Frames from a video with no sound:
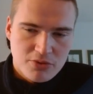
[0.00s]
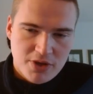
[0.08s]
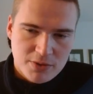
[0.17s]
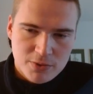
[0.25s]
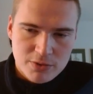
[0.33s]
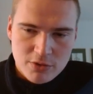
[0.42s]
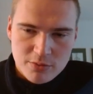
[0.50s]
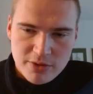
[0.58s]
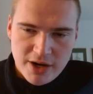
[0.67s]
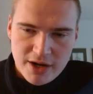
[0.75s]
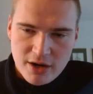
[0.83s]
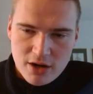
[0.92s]
that we will
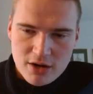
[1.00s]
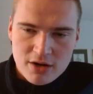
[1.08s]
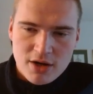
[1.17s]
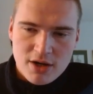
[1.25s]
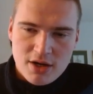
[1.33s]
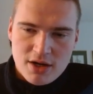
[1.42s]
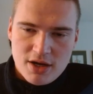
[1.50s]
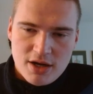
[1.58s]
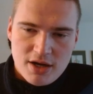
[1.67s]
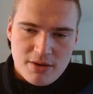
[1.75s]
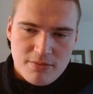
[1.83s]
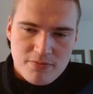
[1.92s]
break our
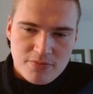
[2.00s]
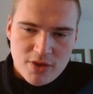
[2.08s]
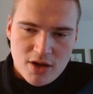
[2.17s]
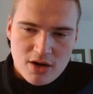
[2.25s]
um,